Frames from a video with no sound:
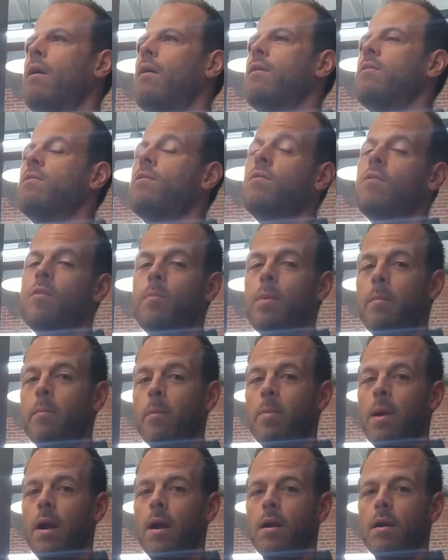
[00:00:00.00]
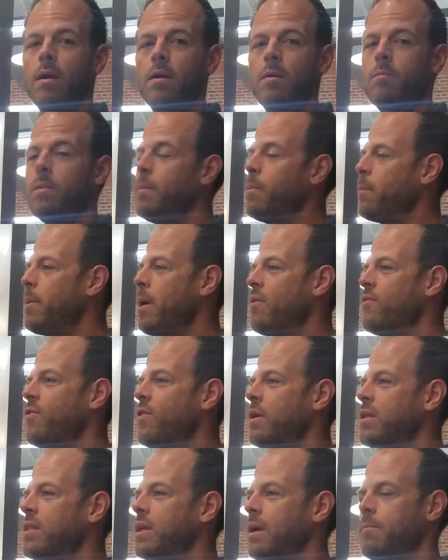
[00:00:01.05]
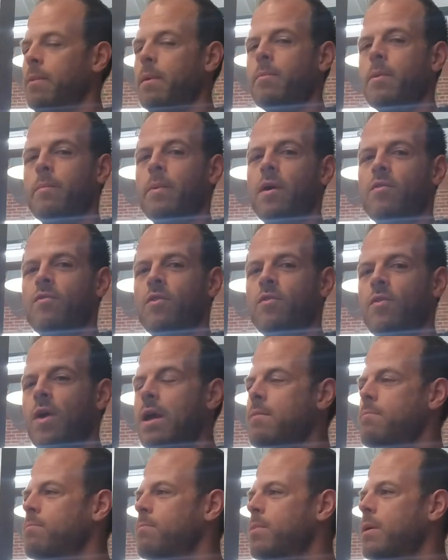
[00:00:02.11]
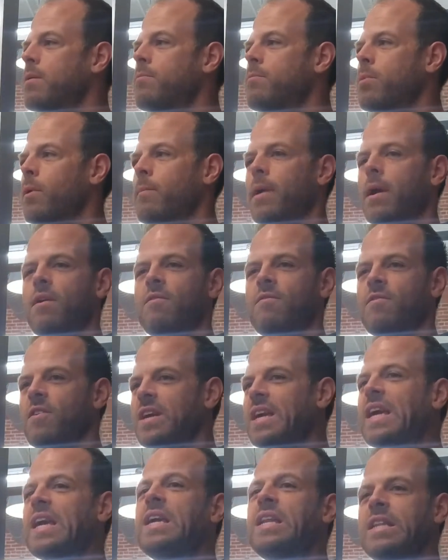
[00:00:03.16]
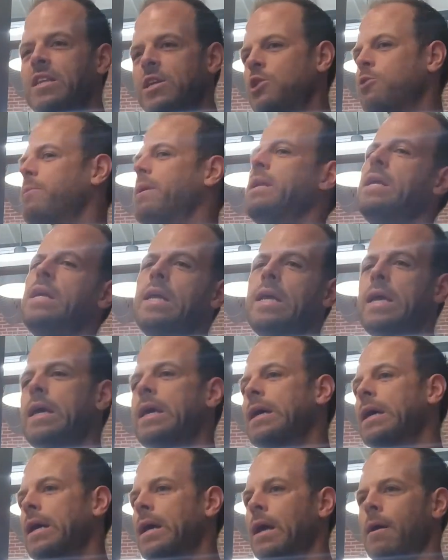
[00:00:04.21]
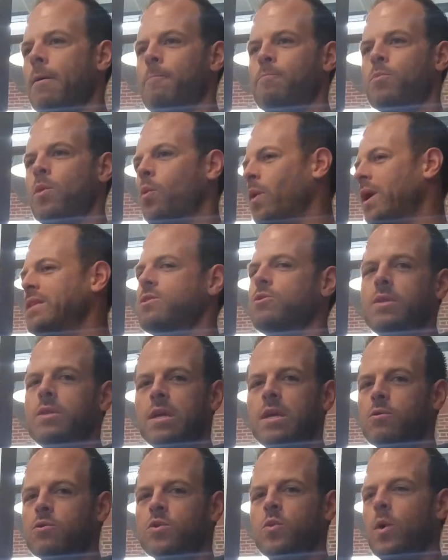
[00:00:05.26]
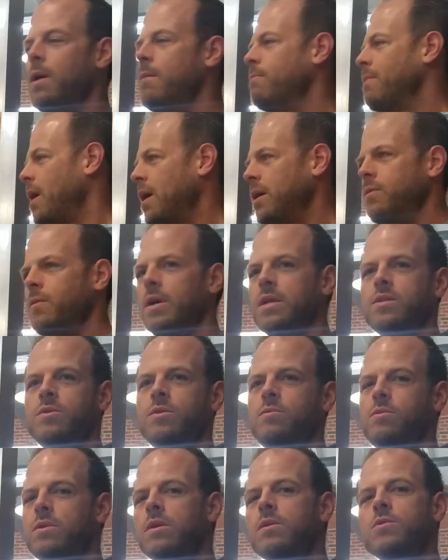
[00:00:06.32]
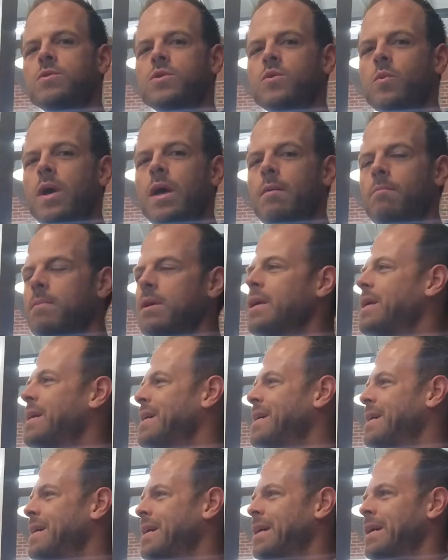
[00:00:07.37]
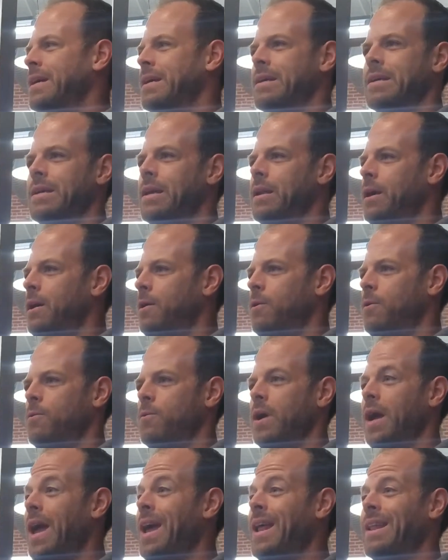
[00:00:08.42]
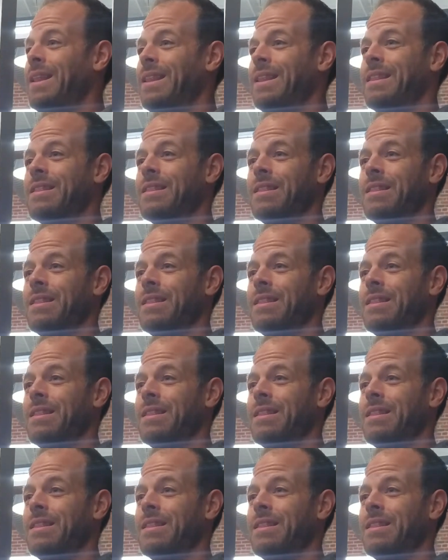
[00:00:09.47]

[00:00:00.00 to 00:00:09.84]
So just be prepared. Be prepared for anything. Be prepared for rain. Be prepared for heat, humidity, wetsuit legal swim, not wetsuit legal swim. And